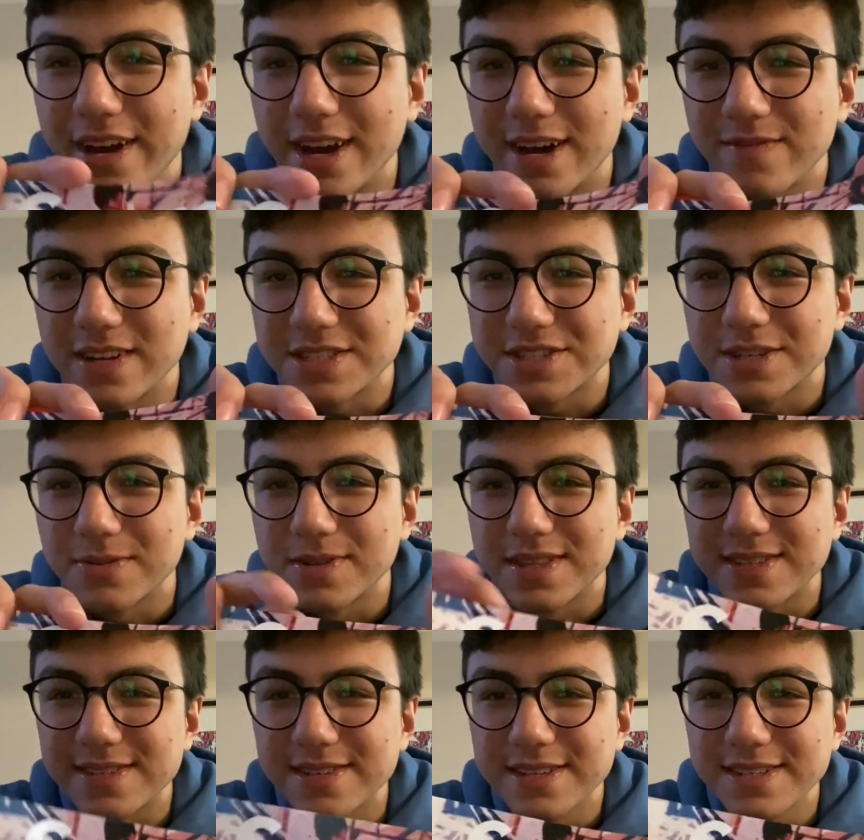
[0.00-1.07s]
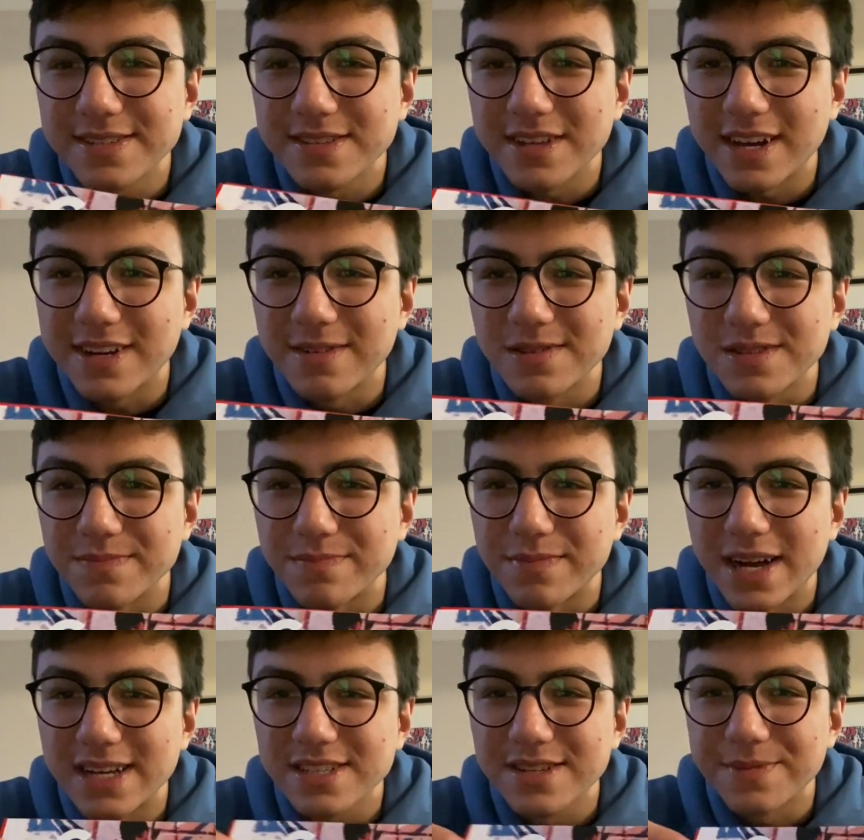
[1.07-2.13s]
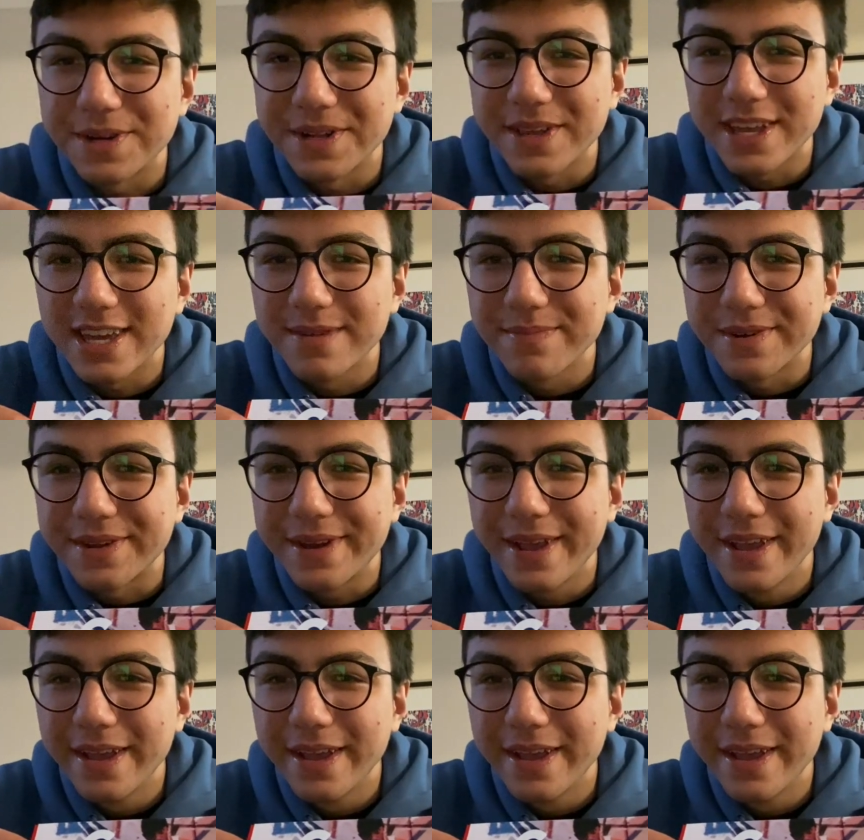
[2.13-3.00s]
I'm not sure what this is. I know it's a basketball game, but